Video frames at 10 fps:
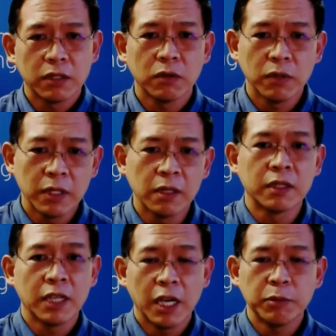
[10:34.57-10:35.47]
And so
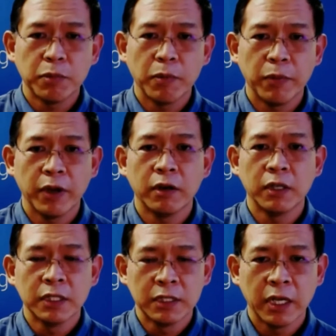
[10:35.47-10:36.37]
the time to
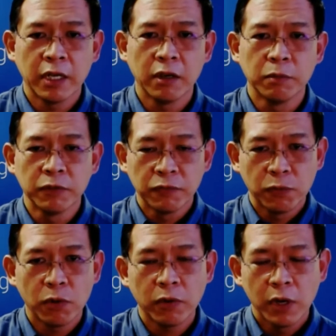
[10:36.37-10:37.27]
prepare is now,
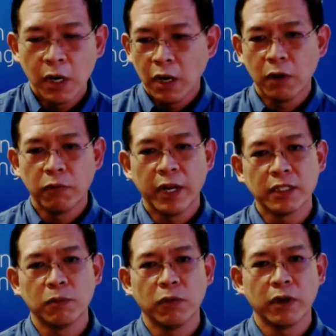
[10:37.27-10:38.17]
before a
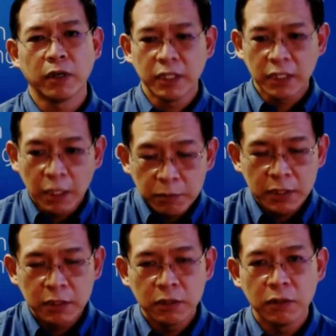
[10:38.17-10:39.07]
ransomware
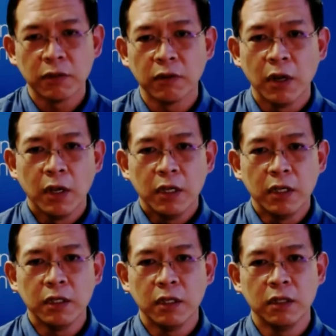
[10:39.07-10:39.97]
comes into
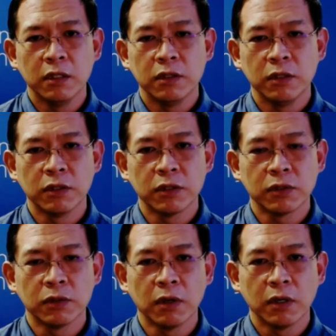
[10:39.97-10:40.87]
your
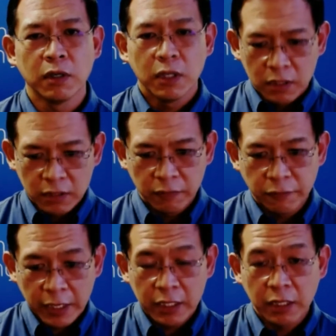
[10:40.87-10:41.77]
store, to
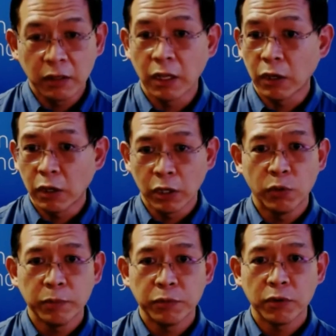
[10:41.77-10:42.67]
defend and
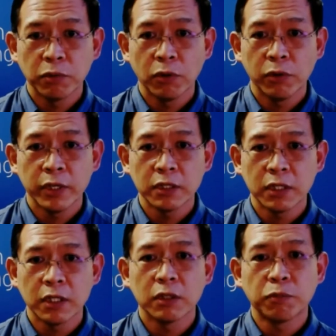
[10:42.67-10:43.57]
equip your
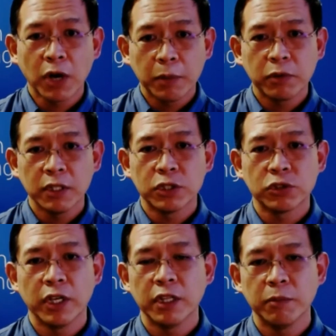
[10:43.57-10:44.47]
employees, properly
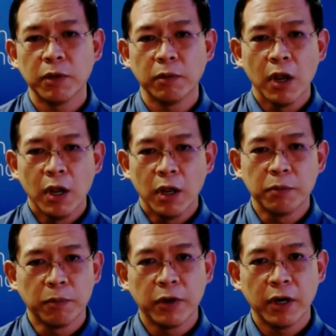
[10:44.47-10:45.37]
train them
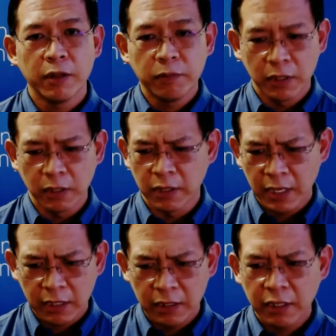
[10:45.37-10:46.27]
and prepare them to
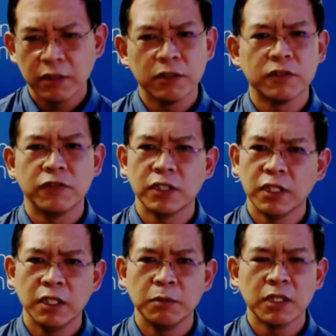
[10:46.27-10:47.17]
not click on those
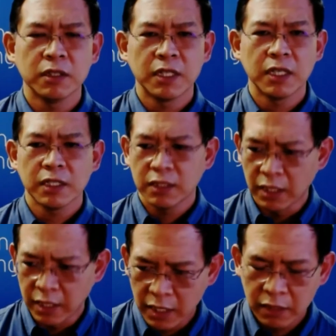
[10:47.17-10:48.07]
phishing email attacks,
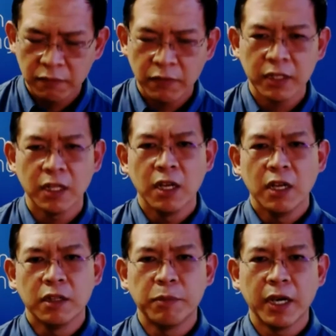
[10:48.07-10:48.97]
to not invite
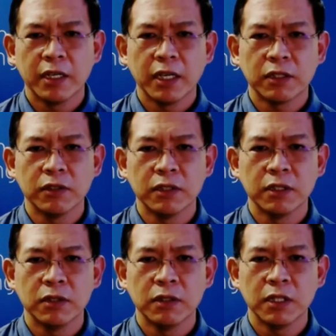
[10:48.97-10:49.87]
the bad
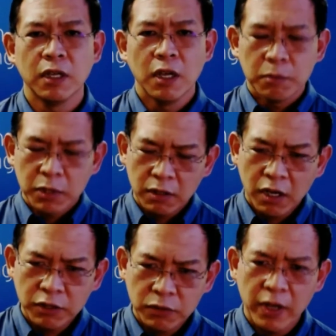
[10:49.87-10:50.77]
actors into it, but
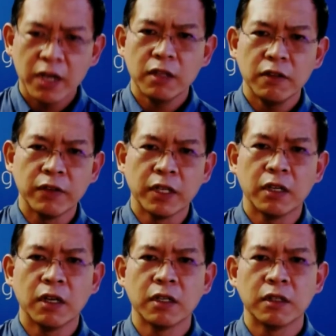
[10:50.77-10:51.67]
to also
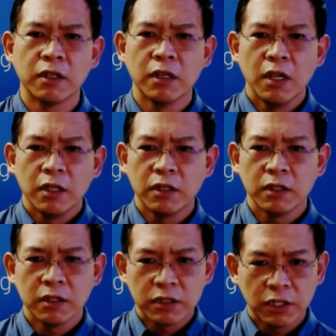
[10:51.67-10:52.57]
elevate
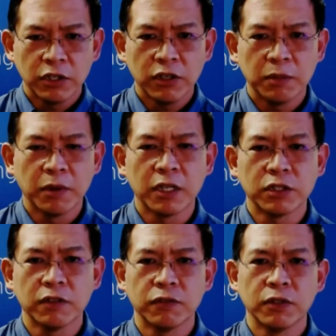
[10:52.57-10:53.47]
the security
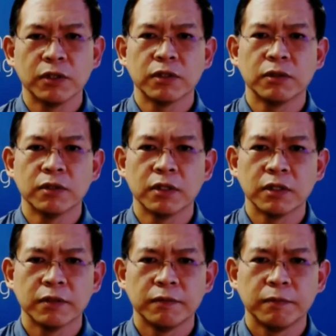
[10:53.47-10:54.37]
posture for your
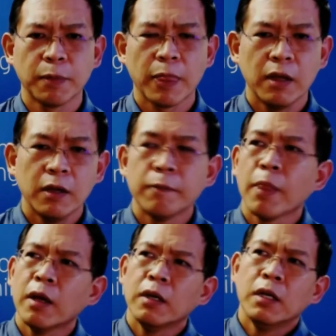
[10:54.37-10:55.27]
stores.
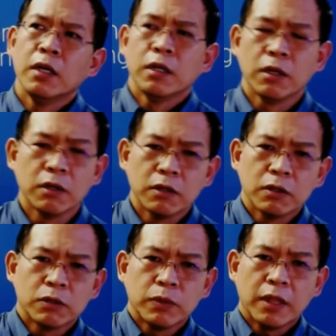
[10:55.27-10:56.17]

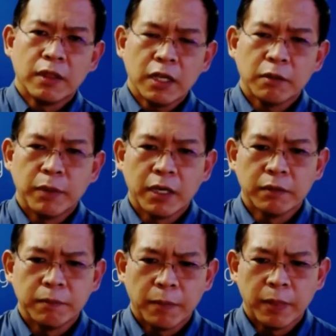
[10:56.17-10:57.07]
As we think
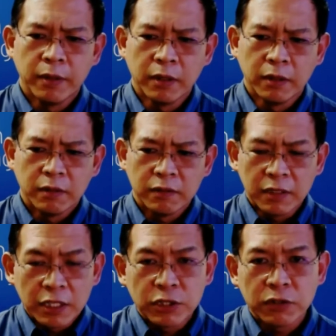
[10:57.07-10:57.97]
about the
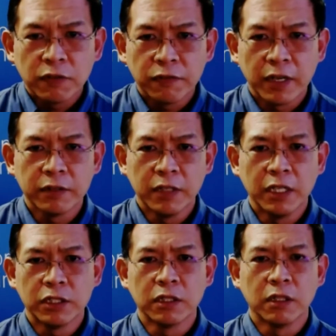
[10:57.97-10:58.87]
digital
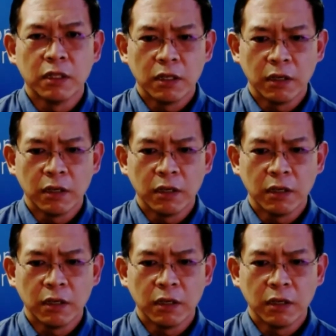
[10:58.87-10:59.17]
foundation